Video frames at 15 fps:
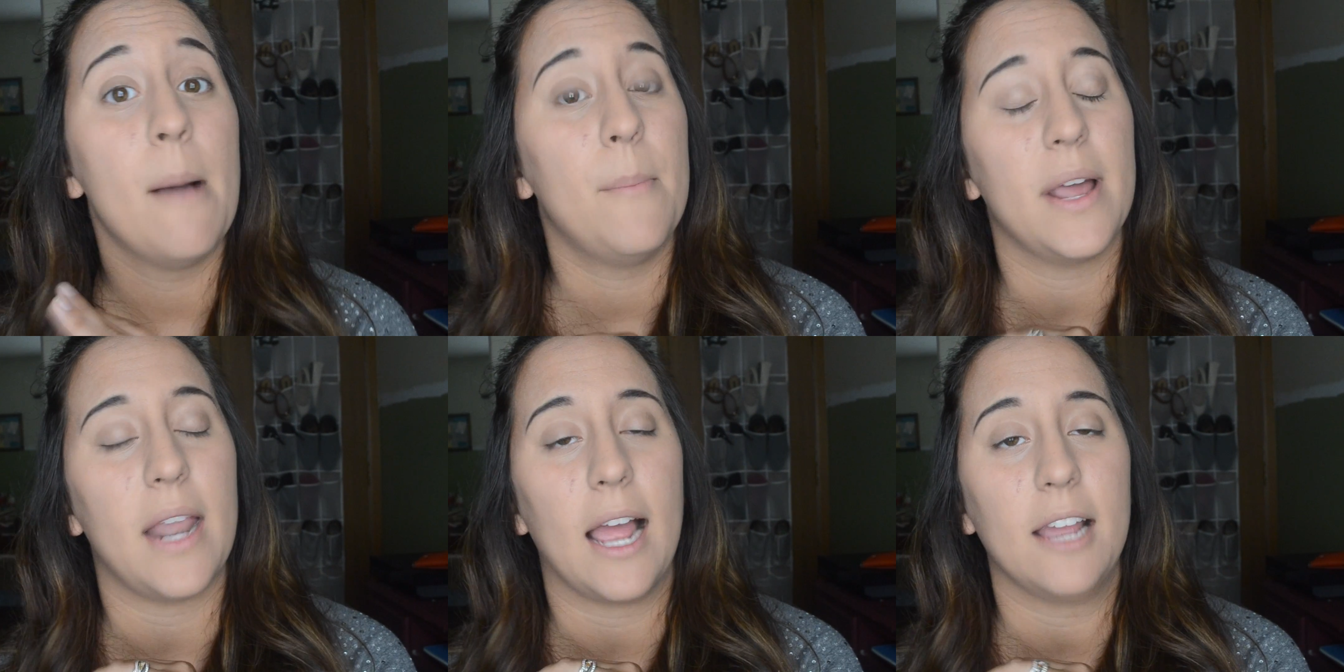
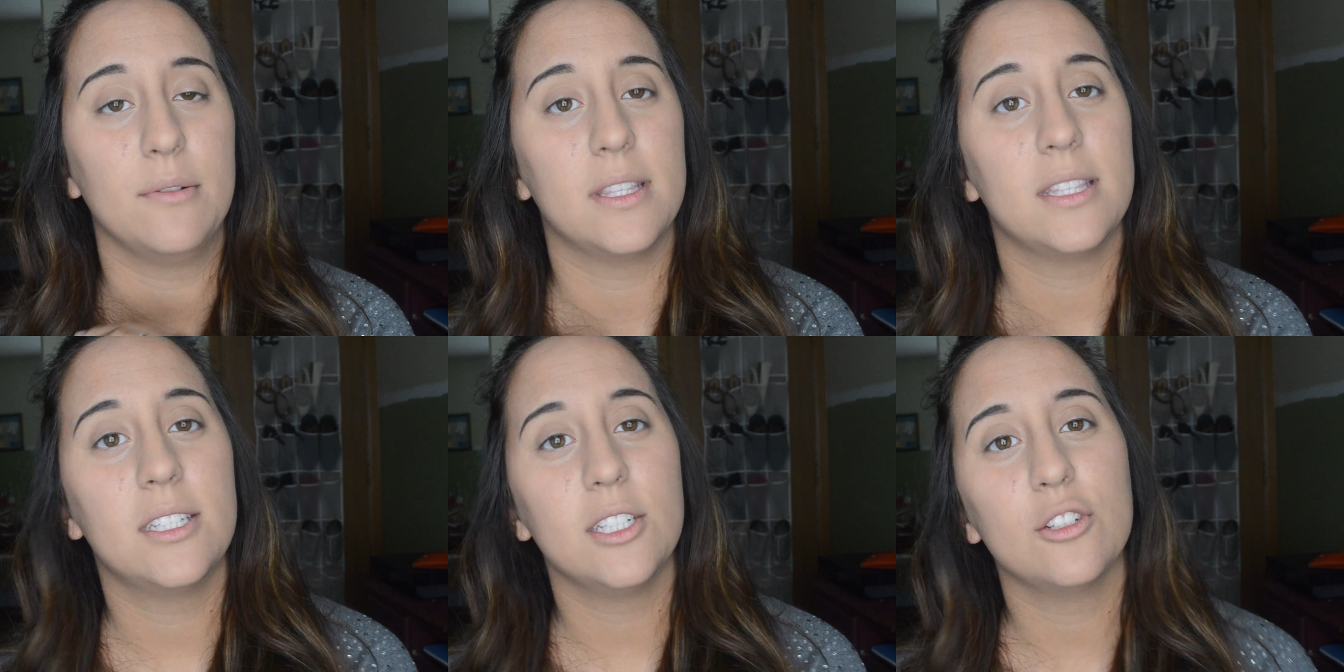but I
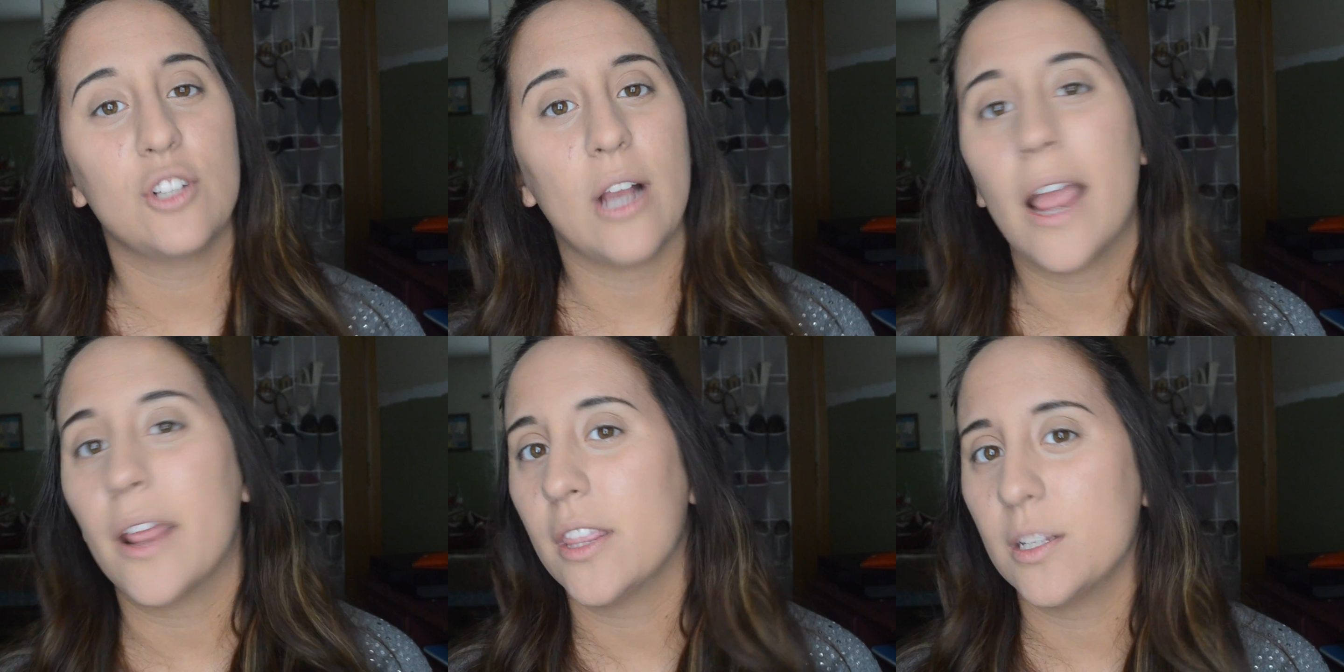would still
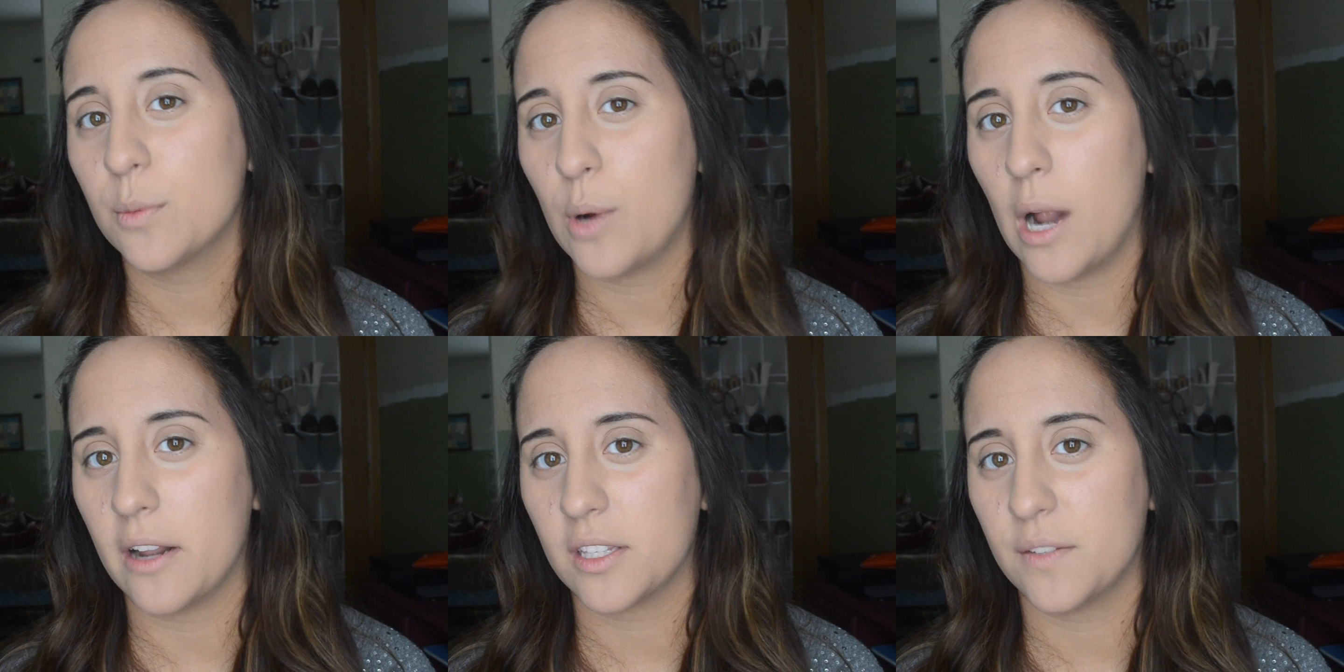try these
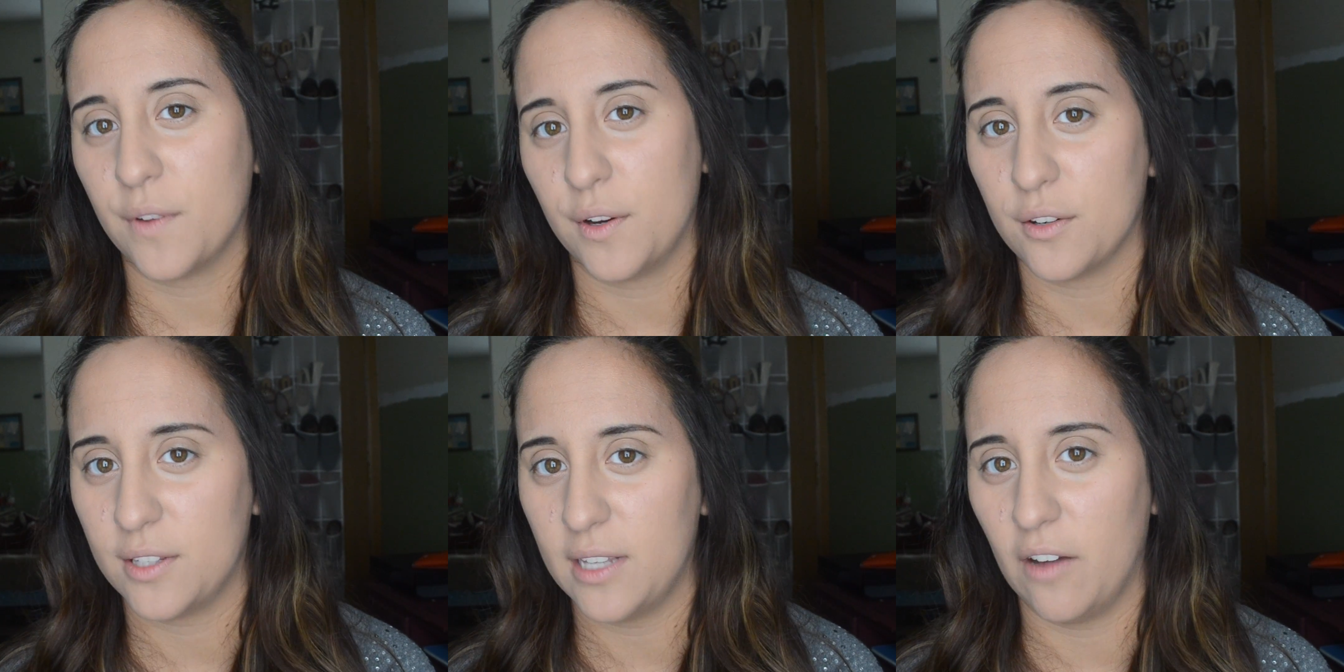products
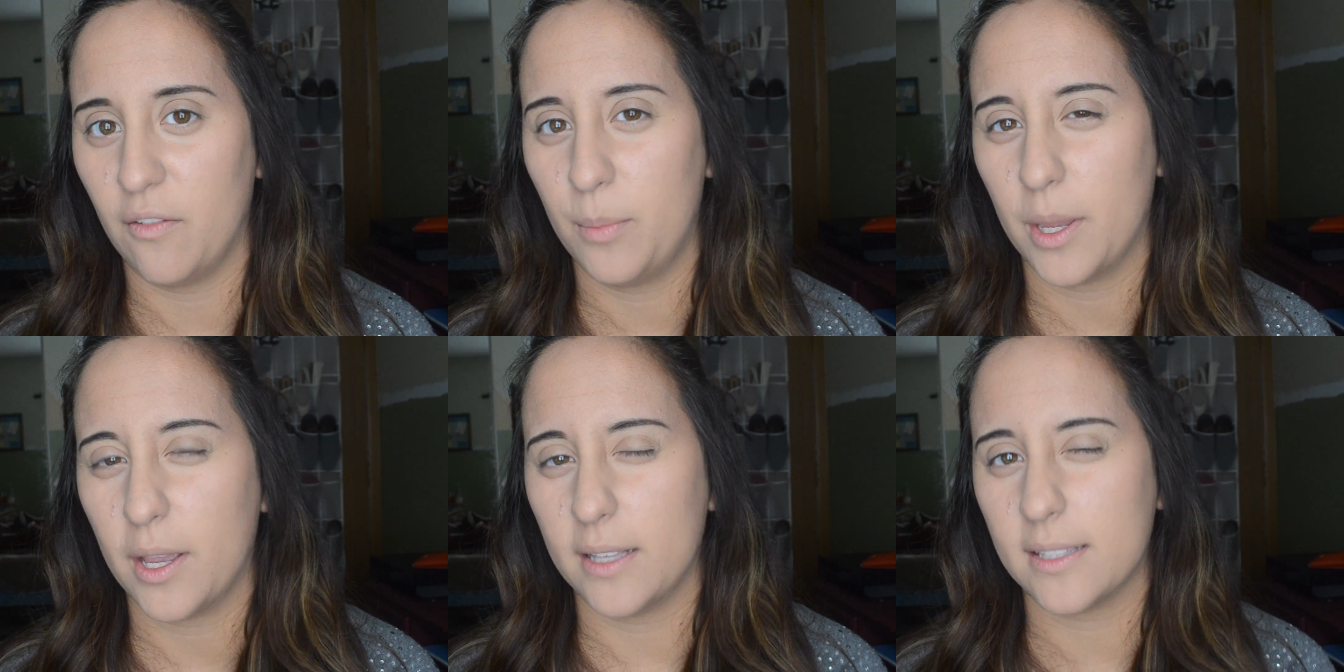for
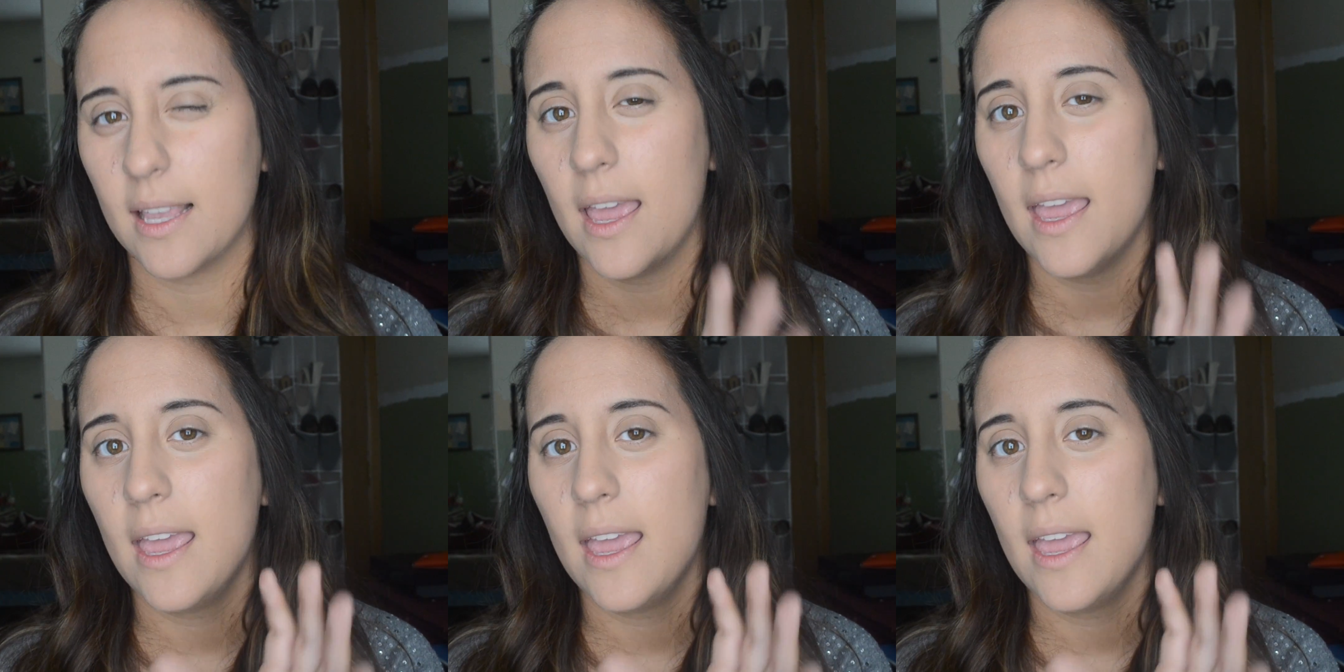yourself because